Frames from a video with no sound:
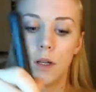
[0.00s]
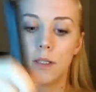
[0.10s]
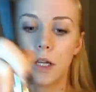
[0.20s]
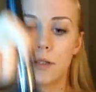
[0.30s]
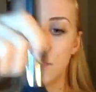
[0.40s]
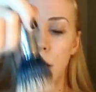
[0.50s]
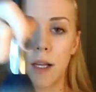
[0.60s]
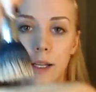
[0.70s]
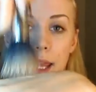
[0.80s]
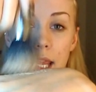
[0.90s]
It's also not
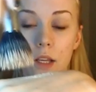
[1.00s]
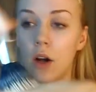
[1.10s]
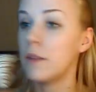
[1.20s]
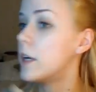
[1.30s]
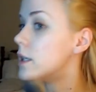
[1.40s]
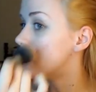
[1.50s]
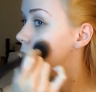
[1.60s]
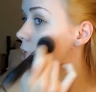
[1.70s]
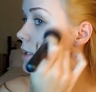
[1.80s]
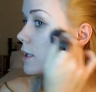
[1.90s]
going to cake it on there as
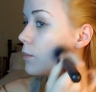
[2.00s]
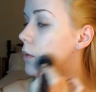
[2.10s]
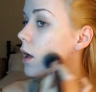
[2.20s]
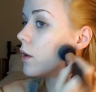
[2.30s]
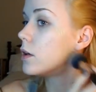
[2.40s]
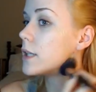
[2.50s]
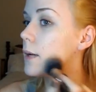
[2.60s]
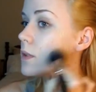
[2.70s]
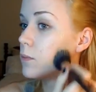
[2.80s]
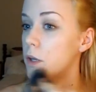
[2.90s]
much as some other
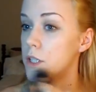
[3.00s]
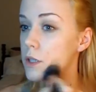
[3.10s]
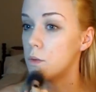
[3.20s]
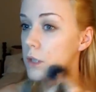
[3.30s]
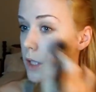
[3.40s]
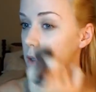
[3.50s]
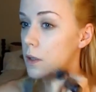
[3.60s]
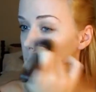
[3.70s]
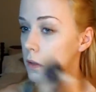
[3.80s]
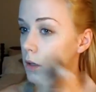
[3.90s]
types of brushes would,
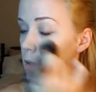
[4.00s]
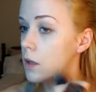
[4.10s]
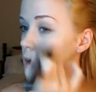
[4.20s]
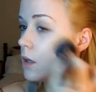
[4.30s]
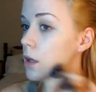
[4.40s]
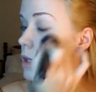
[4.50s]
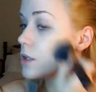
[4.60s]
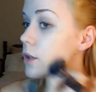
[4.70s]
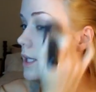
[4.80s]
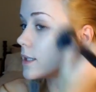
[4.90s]

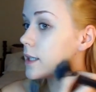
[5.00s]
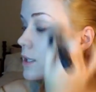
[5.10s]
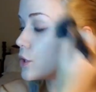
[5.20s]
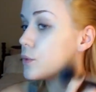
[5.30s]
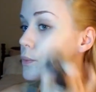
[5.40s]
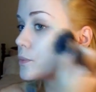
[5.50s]
so that's nice too.